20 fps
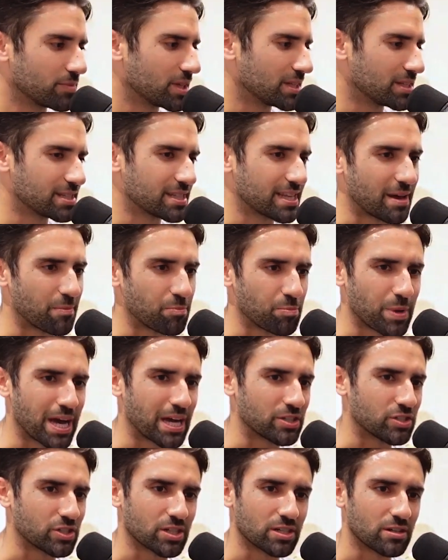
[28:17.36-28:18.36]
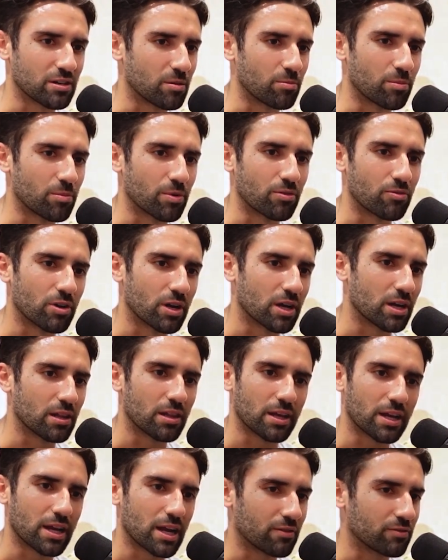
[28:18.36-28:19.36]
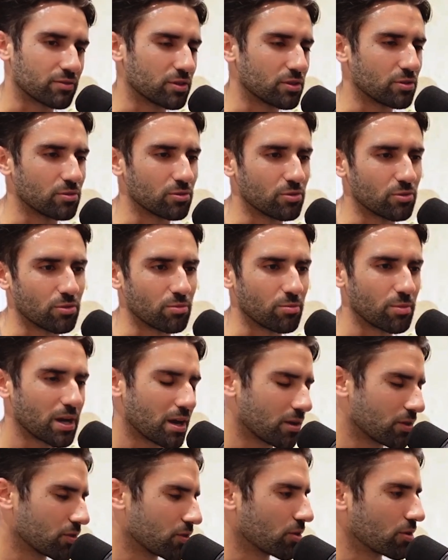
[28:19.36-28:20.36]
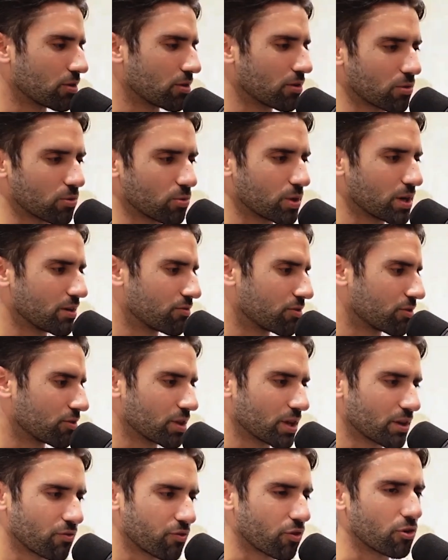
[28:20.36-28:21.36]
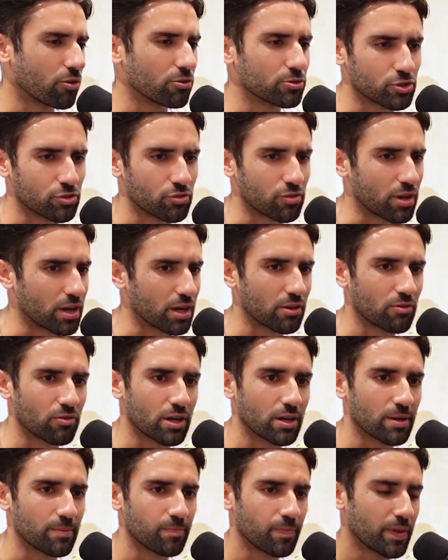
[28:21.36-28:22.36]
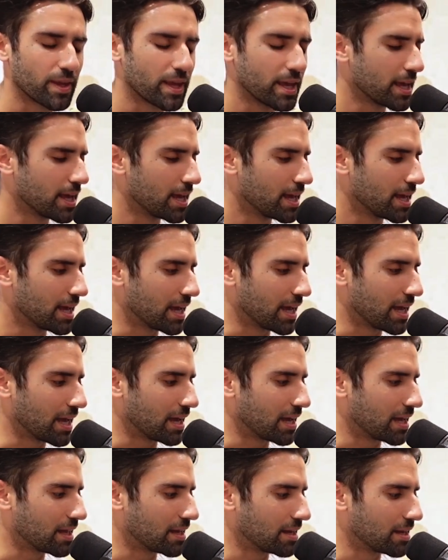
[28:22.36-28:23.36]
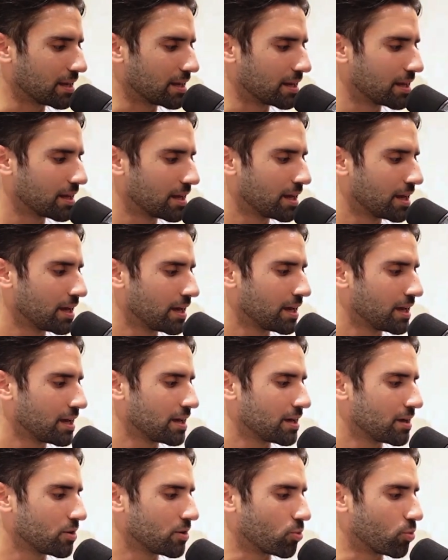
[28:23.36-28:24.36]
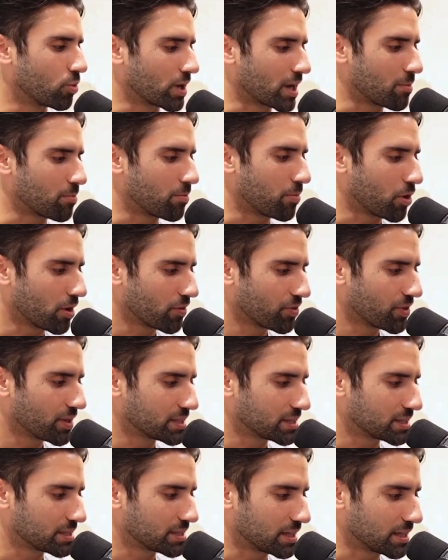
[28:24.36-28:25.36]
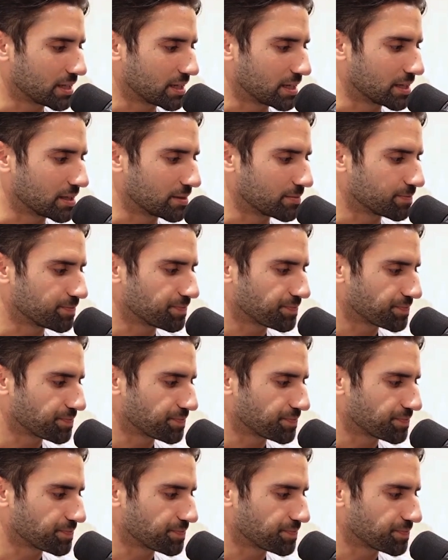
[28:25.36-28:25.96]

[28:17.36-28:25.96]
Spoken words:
it's that magic number, right? Like after you do the marathon or whatever, like for ultra running, right? And when I bought this ticket,